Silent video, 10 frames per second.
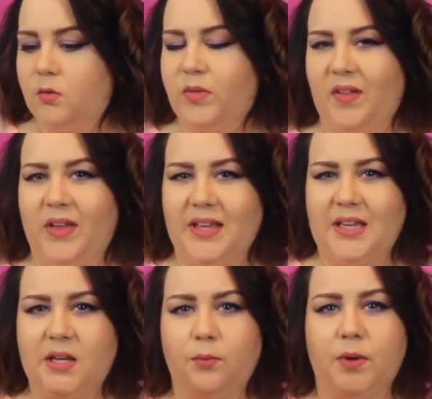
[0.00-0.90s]
that like
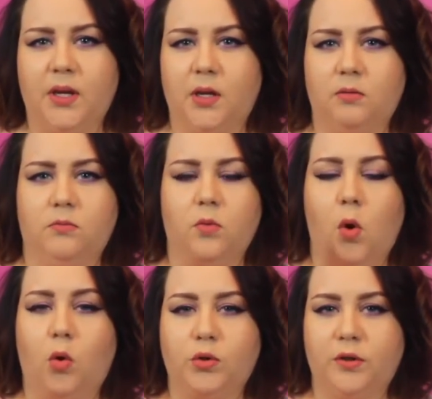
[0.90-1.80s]
key ring
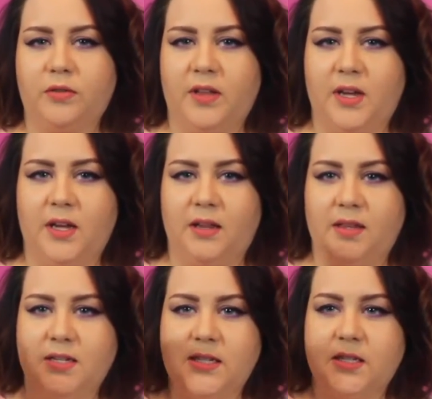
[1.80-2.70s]
holder thing,
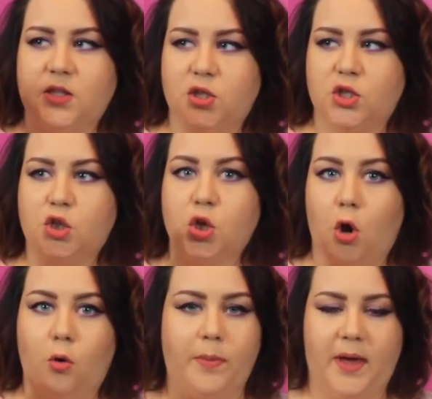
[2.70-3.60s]
and this is just
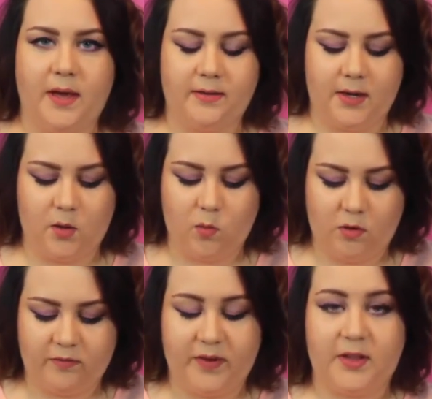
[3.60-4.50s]
so big that it
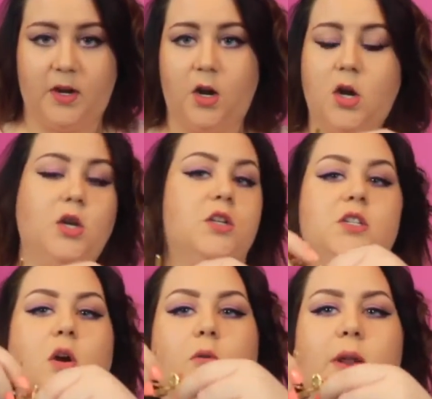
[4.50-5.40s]
won't fit in there.
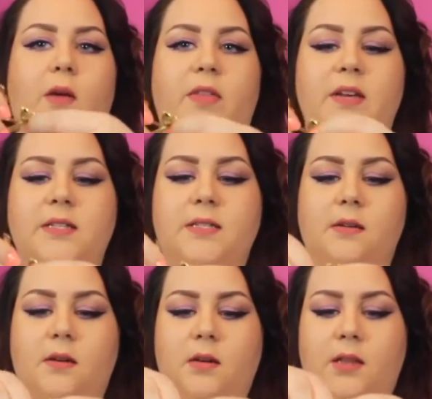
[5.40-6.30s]
So now this
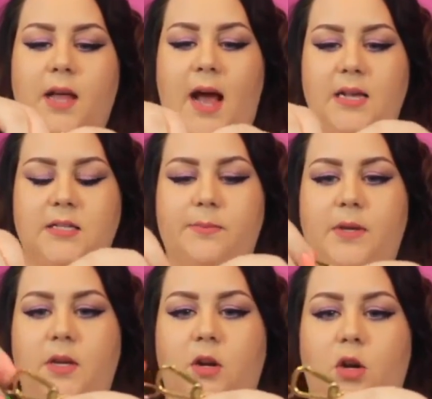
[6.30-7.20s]
clasp
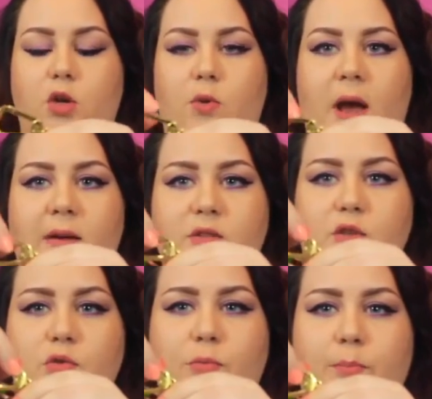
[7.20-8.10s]
here, you have
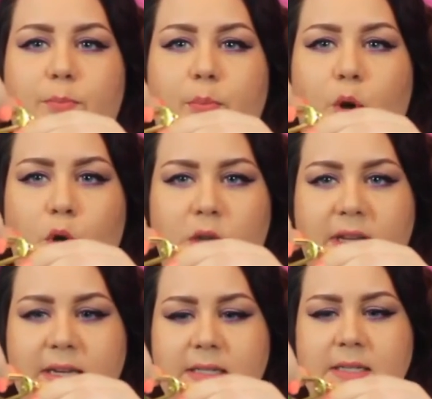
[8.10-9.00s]
to pull
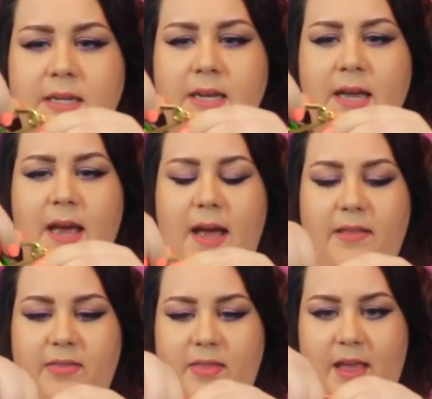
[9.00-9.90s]
it
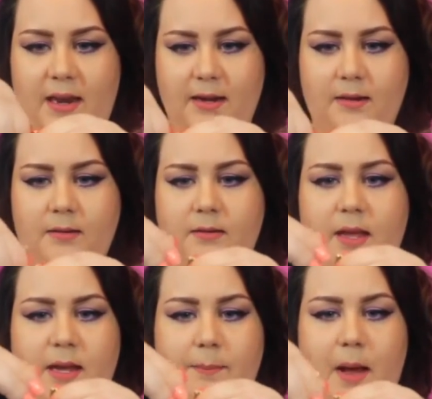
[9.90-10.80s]
and then
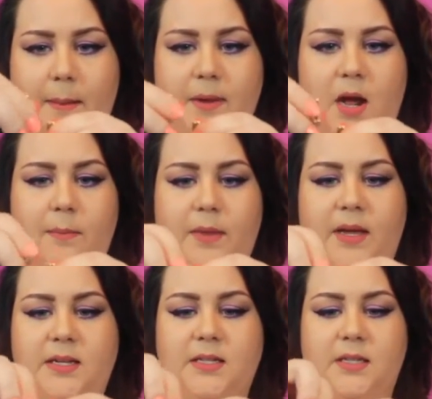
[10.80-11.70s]
like pop it up,
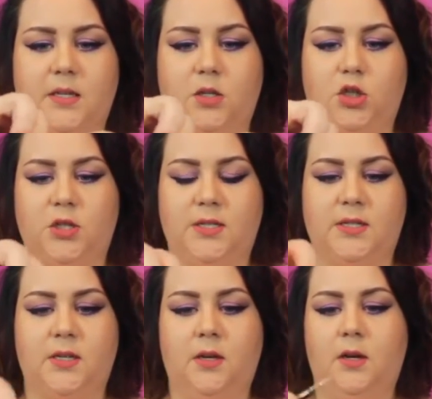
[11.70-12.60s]
like it doesn't
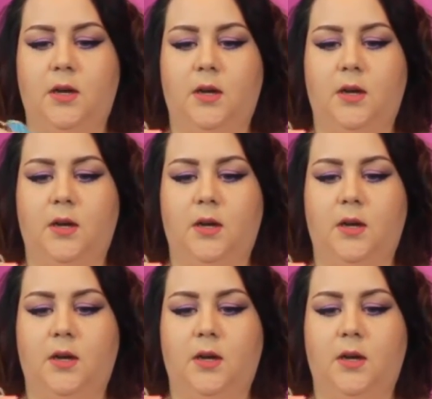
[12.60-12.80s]
just